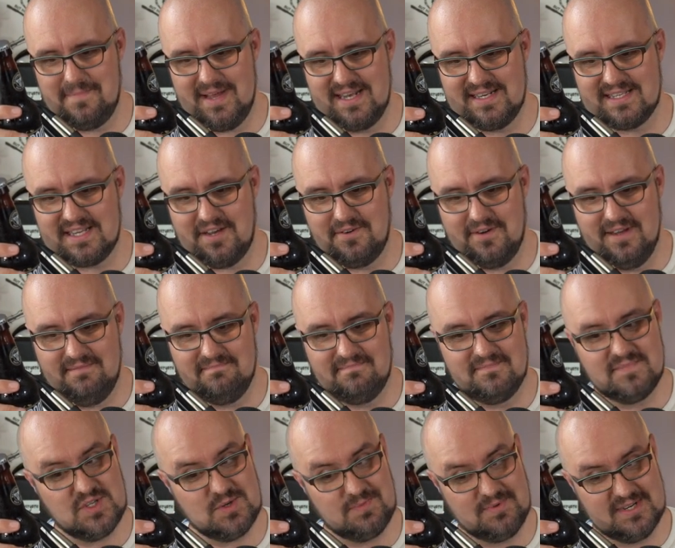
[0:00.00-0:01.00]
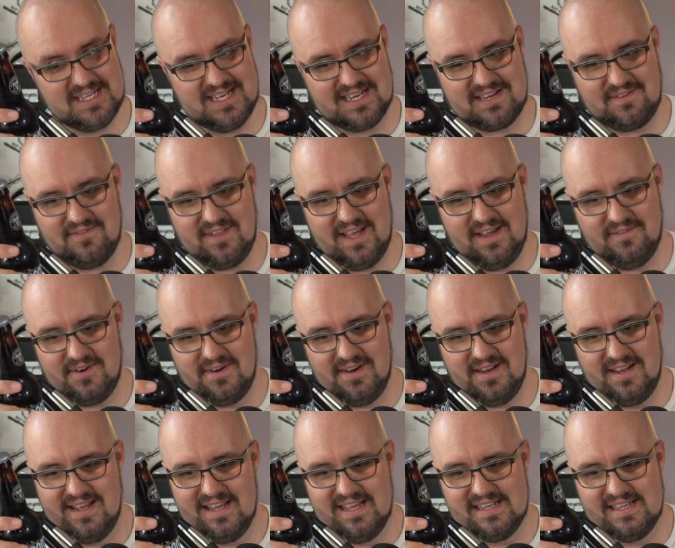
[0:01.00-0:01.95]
benzoate to protect flavor,